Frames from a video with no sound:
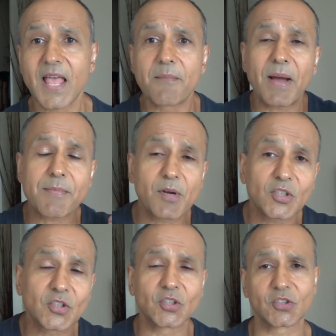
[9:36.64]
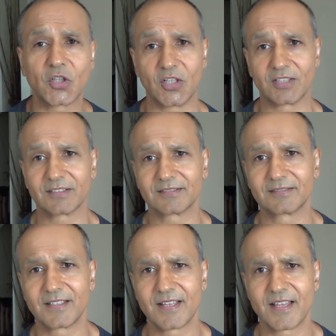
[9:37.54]
my muscles hurt.
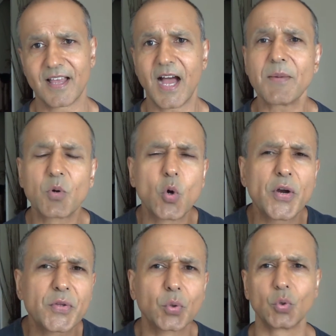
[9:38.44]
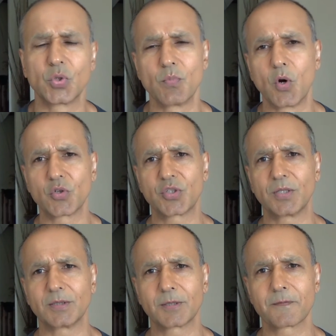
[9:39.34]
I'm going through the
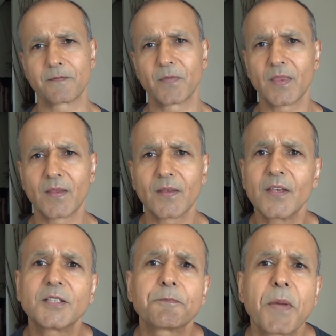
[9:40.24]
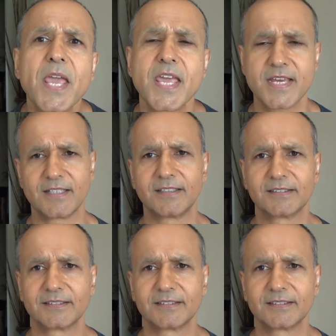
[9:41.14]
motions. It's pain.